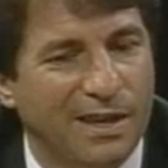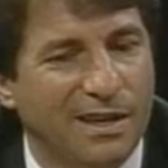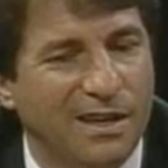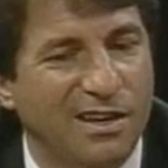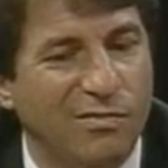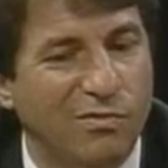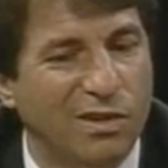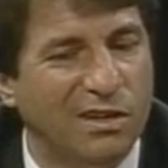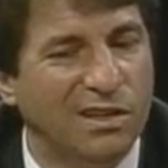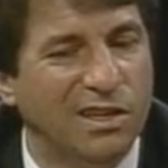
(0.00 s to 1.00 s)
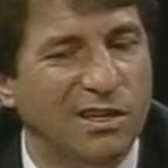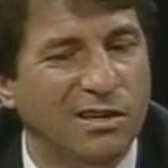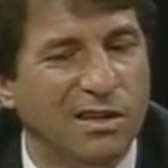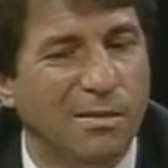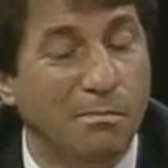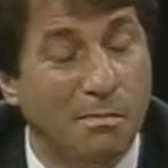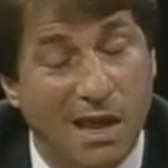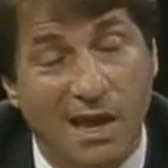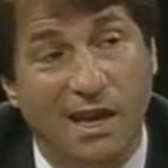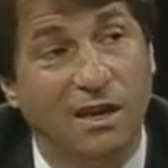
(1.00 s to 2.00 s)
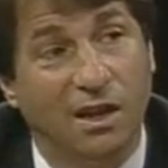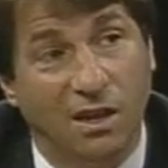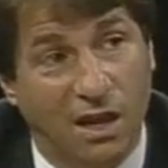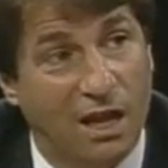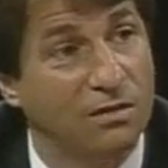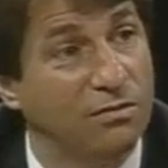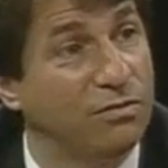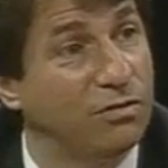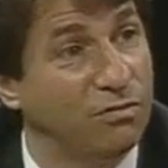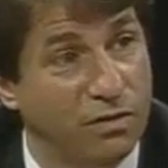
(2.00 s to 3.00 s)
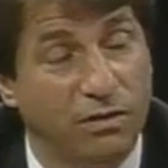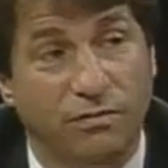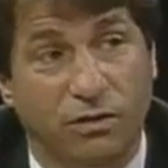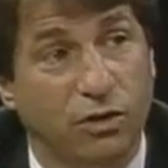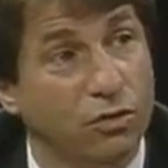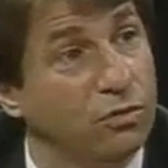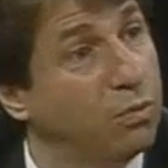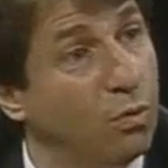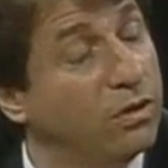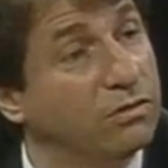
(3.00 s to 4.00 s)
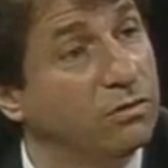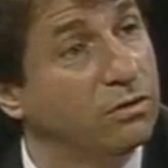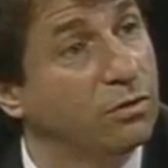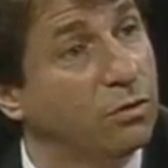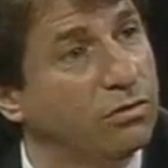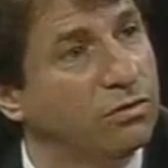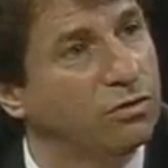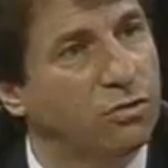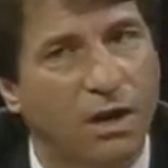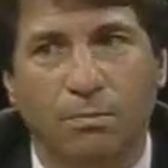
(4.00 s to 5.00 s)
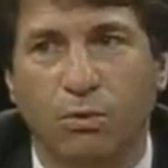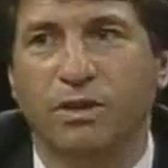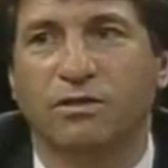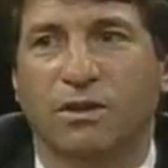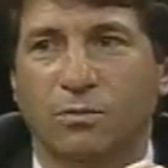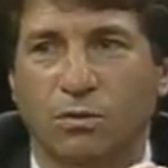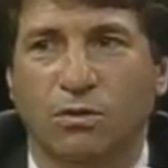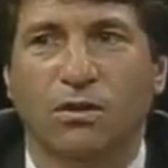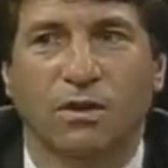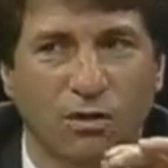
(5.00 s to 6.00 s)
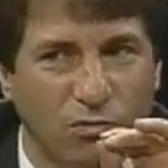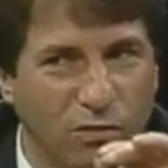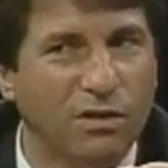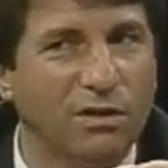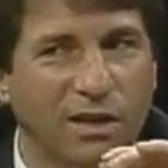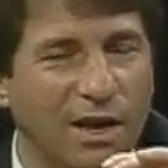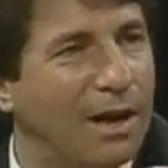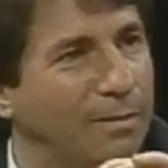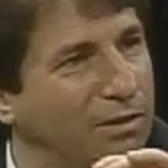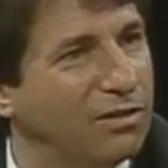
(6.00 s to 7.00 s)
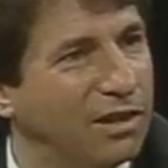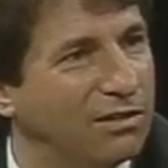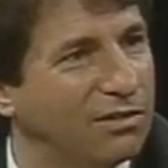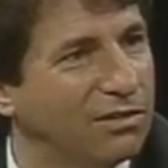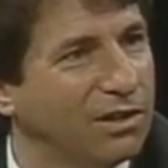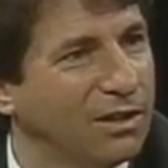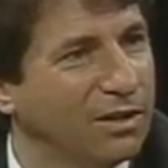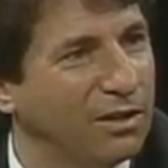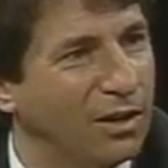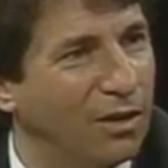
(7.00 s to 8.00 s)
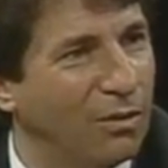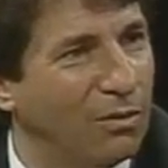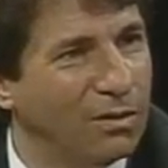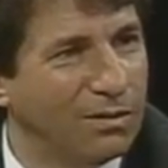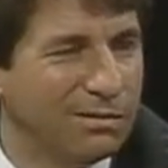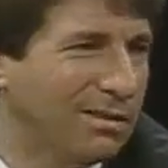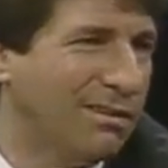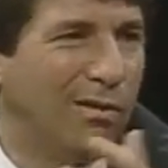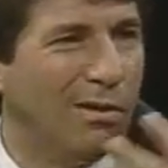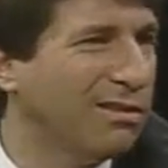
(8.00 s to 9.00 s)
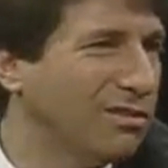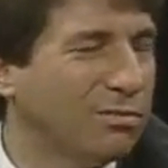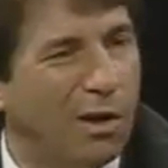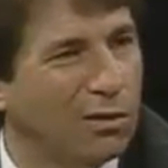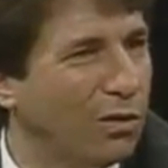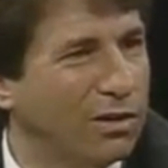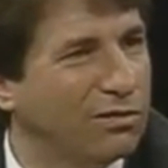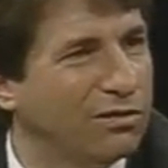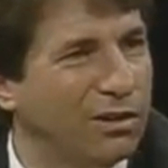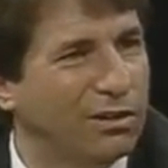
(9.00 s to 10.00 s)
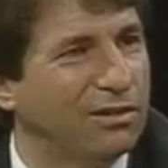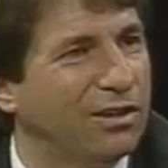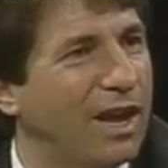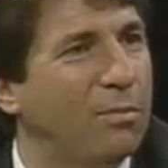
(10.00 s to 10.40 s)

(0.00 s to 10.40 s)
he really made a lot of very, very good points during the course of the trial, points that were really common sense. You know, all the smart lawyers there at the day.